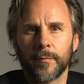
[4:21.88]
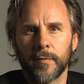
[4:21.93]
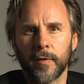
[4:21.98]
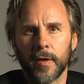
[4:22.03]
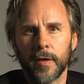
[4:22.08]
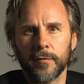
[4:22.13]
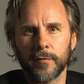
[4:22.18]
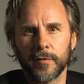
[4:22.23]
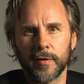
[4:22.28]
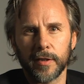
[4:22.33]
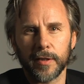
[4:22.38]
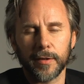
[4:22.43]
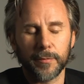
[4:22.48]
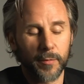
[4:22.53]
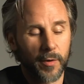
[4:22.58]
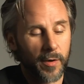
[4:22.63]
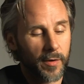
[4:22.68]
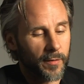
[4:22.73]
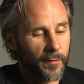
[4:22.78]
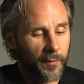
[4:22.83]
5D
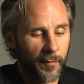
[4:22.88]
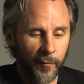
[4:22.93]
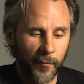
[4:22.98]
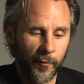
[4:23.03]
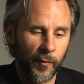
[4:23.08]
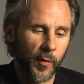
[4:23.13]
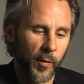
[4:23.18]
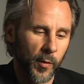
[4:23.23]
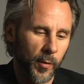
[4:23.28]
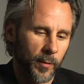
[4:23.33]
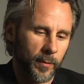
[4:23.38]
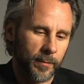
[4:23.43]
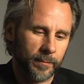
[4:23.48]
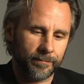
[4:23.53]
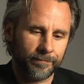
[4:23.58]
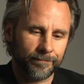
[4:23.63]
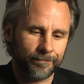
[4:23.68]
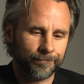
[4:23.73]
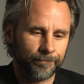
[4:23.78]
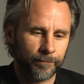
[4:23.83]
Mark IV.
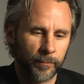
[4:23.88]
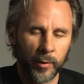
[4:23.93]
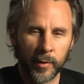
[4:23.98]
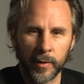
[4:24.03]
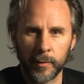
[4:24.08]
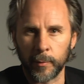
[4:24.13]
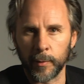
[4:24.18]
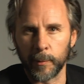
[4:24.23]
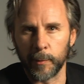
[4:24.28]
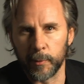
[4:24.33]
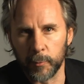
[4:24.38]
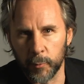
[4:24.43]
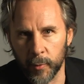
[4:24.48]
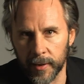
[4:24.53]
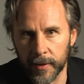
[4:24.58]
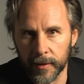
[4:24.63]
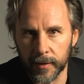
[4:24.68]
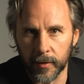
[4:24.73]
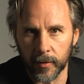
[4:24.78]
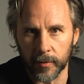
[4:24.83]
Boy, we've been
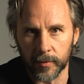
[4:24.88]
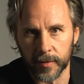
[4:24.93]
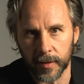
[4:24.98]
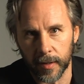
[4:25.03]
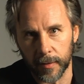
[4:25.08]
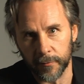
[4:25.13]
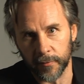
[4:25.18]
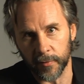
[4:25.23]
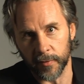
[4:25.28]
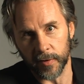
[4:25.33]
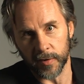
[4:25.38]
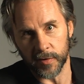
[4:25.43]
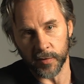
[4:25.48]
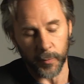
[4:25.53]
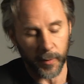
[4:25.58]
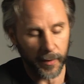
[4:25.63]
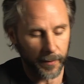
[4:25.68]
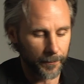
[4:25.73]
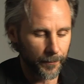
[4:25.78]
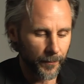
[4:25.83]
waiting a long time for this
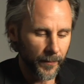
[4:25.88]
one.